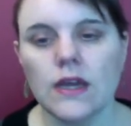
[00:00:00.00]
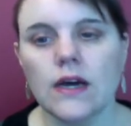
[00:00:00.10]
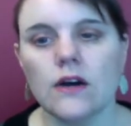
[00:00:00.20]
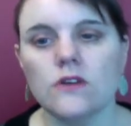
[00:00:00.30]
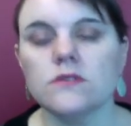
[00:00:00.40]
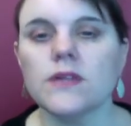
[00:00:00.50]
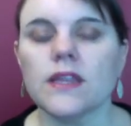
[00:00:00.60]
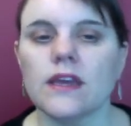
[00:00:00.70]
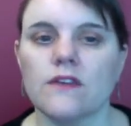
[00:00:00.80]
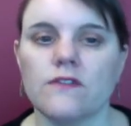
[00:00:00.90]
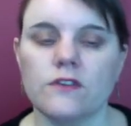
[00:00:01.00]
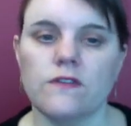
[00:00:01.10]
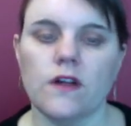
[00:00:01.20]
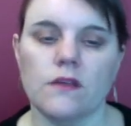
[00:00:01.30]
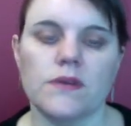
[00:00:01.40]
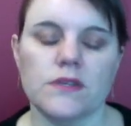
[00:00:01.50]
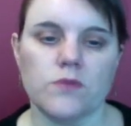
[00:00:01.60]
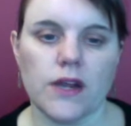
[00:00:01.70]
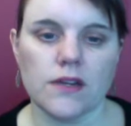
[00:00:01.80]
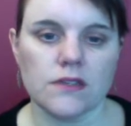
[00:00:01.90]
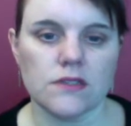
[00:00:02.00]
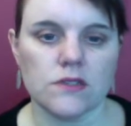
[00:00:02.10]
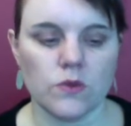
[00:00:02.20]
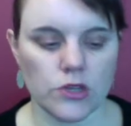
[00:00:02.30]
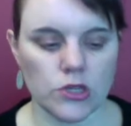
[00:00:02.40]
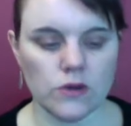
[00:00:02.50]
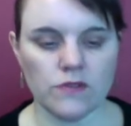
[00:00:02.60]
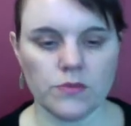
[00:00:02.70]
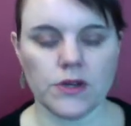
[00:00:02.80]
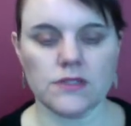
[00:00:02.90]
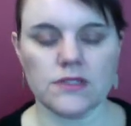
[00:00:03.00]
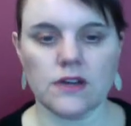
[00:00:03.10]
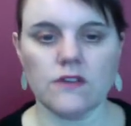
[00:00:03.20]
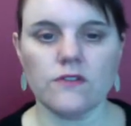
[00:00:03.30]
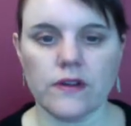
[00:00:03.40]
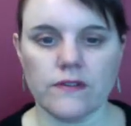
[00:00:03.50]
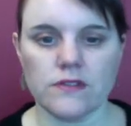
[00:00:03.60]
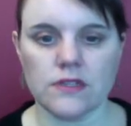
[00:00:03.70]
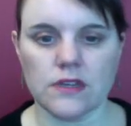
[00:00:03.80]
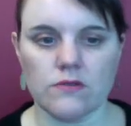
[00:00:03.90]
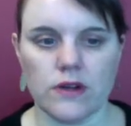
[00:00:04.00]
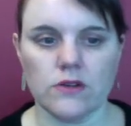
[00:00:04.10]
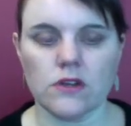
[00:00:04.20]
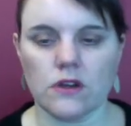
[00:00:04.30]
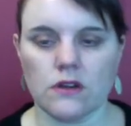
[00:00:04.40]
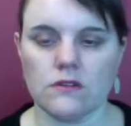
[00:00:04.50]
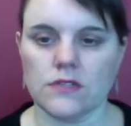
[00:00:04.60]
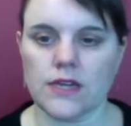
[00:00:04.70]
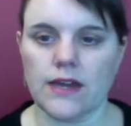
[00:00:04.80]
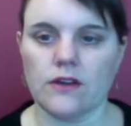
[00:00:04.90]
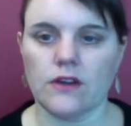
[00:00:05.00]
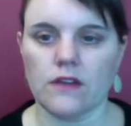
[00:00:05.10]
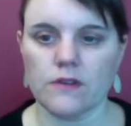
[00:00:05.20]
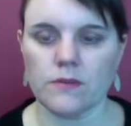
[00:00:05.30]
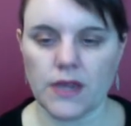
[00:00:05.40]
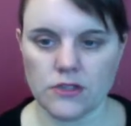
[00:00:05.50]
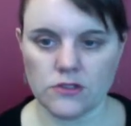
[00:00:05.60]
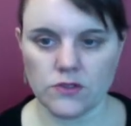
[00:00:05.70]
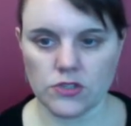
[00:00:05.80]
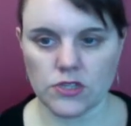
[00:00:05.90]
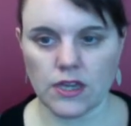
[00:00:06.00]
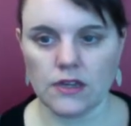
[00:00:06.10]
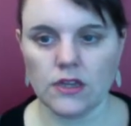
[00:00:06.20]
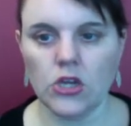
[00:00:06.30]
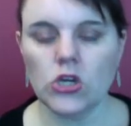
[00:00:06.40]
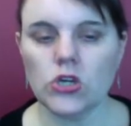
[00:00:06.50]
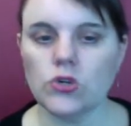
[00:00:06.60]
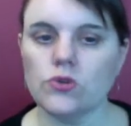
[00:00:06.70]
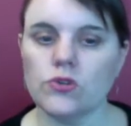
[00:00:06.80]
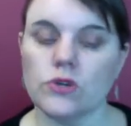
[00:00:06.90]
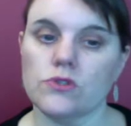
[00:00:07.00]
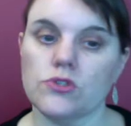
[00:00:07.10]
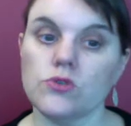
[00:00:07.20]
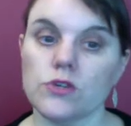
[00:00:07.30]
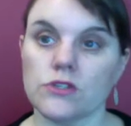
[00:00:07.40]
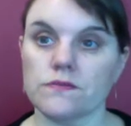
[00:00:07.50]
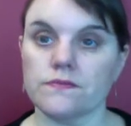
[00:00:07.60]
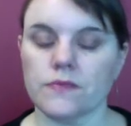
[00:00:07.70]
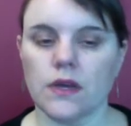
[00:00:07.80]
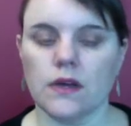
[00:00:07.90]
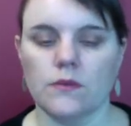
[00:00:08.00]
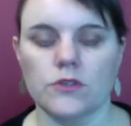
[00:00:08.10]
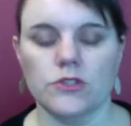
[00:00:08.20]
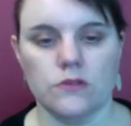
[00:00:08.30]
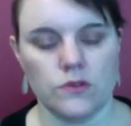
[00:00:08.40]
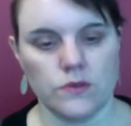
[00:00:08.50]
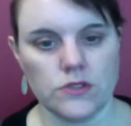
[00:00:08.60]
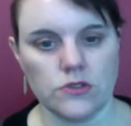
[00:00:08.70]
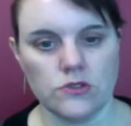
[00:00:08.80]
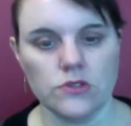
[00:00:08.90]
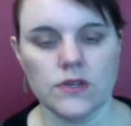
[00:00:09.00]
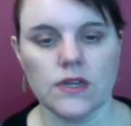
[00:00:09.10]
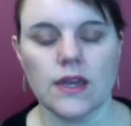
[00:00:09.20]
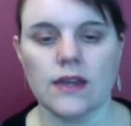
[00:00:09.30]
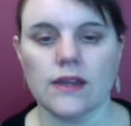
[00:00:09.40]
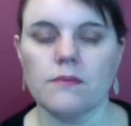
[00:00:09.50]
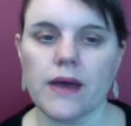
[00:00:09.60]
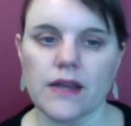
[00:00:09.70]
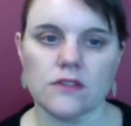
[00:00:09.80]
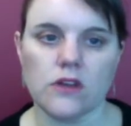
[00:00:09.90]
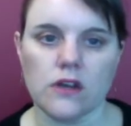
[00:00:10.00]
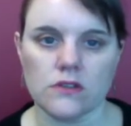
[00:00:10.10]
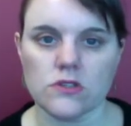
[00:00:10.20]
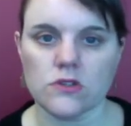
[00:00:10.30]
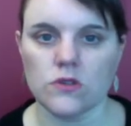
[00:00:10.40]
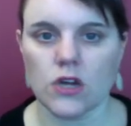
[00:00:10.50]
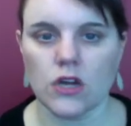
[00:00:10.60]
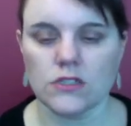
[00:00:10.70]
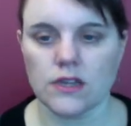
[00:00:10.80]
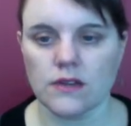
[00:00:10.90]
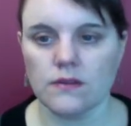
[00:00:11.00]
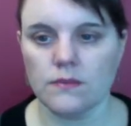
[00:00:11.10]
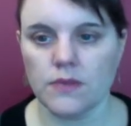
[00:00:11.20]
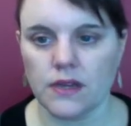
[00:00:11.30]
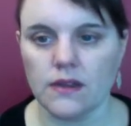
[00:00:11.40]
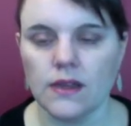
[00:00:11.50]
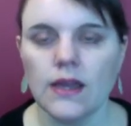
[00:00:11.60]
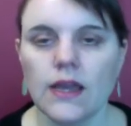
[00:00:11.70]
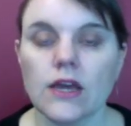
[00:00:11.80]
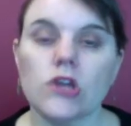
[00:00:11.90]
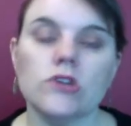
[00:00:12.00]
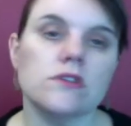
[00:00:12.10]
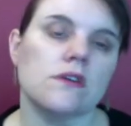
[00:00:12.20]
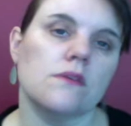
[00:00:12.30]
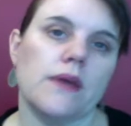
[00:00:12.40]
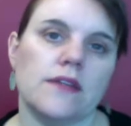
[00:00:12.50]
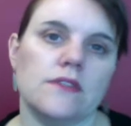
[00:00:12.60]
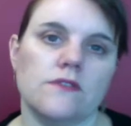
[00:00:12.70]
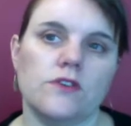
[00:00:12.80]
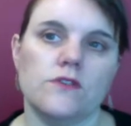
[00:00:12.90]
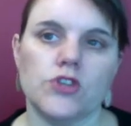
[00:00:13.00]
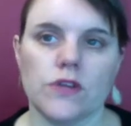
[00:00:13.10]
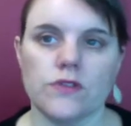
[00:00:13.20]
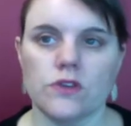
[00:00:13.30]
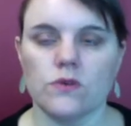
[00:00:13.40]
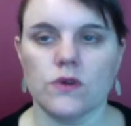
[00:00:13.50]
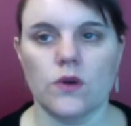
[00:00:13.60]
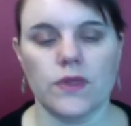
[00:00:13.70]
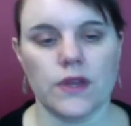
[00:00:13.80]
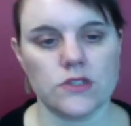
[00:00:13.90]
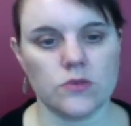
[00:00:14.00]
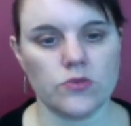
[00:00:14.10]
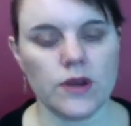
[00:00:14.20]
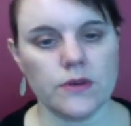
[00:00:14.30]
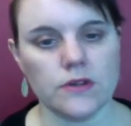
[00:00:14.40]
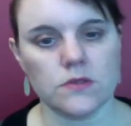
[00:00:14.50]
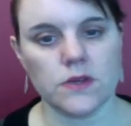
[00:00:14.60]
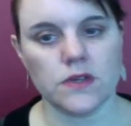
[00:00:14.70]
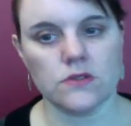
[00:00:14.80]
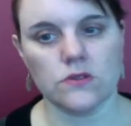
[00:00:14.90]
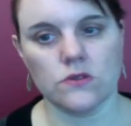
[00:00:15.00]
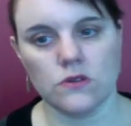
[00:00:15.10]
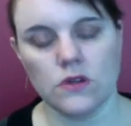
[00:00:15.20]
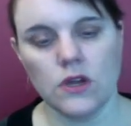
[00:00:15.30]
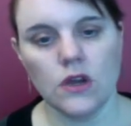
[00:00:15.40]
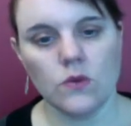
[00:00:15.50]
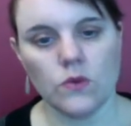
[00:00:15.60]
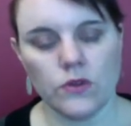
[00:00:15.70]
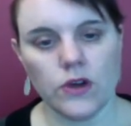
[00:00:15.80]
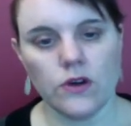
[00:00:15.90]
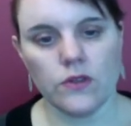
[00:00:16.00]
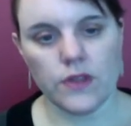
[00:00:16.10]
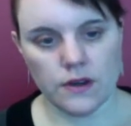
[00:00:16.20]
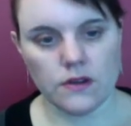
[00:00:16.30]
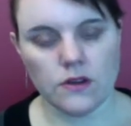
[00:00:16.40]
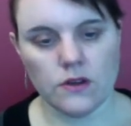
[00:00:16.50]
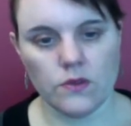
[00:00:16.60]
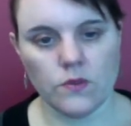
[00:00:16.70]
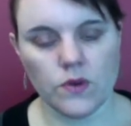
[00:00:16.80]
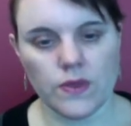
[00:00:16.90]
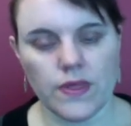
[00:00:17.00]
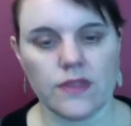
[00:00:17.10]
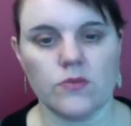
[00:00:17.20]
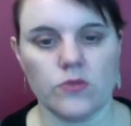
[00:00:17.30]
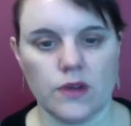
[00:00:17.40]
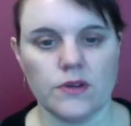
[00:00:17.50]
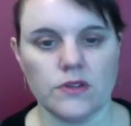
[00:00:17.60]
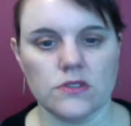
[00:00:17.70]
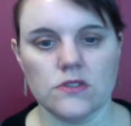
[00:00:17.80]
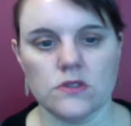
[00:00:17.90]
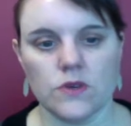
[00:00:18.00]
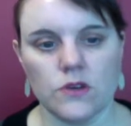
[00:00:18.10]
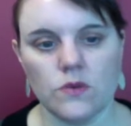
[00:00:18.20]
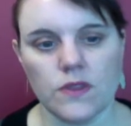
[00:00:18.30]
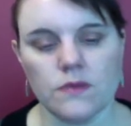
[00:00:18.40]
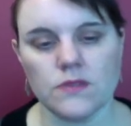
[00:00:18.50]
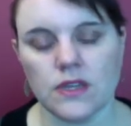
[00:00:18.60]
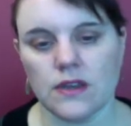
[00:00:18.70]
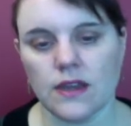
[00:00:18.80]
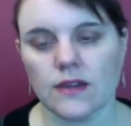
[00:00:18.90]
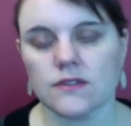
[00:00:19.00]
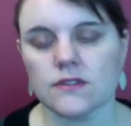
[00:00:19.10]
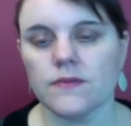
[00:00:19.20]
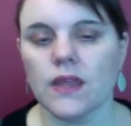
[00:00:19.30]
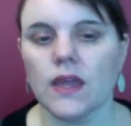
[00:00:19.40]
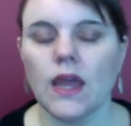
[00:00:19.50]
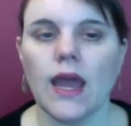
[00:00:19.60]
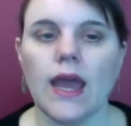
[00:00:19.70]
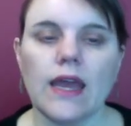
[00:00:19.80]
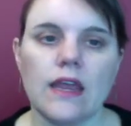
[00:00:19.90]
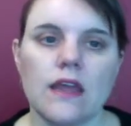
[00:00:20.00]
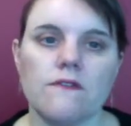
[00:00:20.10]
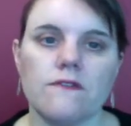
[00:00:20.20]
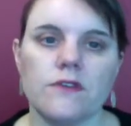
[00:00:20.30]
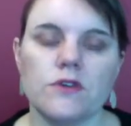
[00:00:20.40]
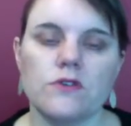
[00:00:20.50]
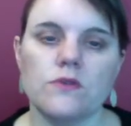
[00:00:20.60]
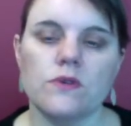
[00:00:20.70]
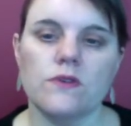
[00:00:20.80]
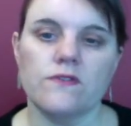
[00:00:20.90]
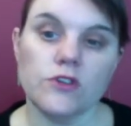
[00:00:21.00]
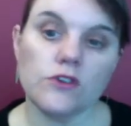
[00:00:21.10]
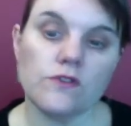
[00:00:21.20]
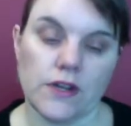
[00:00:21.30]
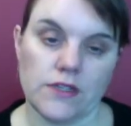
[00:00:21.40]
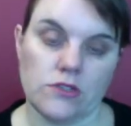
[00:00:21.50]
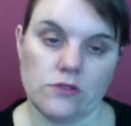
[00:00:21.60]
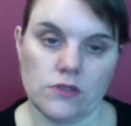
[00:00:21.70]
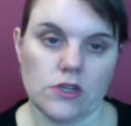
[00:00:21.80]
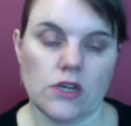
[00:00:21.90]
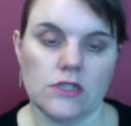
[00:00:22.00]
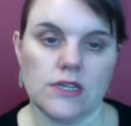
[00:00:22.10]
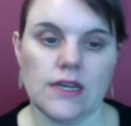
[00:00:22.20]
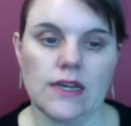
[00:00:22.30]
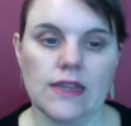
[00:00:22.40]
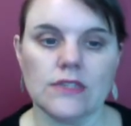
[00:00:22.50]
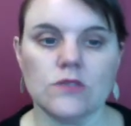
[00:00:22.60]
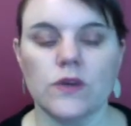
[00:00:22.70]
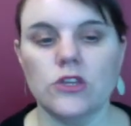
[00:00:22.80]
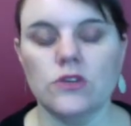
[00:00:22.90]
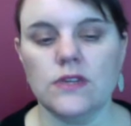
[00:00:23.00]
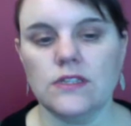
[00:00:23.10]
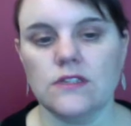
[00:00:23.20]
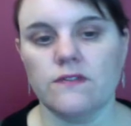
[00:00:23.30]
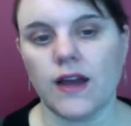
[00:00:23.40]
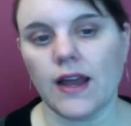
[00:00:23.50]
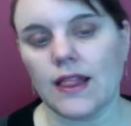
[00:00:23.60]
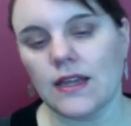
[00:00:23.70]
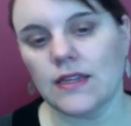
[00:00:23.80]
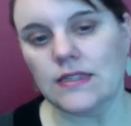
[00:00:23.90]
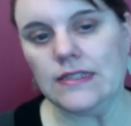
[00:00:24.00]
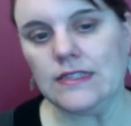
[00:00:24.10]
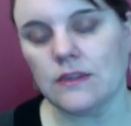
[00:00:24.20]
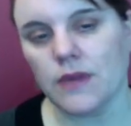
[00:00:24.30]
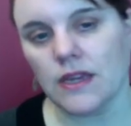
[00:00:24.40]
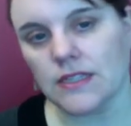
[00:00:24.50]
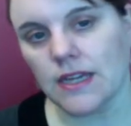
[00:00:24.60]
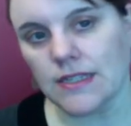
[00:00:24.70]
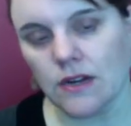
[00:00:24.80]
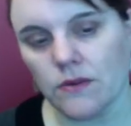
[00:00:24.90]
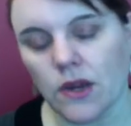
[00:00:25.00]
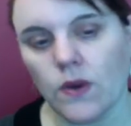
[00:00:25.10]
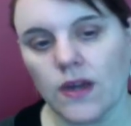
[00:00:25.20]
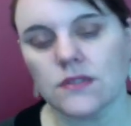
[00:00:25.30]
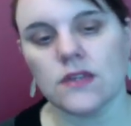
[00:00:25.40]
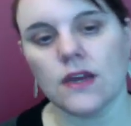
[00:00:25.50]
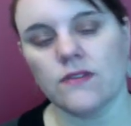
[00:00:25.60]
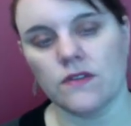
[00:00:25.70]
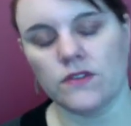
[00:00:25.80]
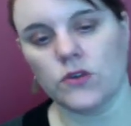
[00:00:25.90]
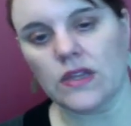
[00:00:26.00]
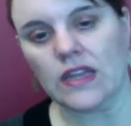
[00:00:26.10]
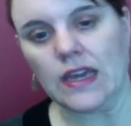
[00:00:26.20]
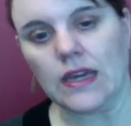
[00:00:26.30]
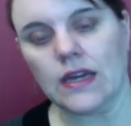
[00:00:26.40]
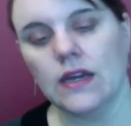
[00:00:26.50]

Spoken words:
Ultimately, if you follow best practices where you have put a self-referencing rel canonical tag on every page of your site, Google knows it's yours, which is the reason you do it. And it combats a lot of the stolen content bit. It also combats if you've shared the URL with extra parameters, because Google will know that, you know, the one without the parameters is the one you want them to index. And if you do find stolen content, that's when you need to file a DCMA takedown request. I've given you a link,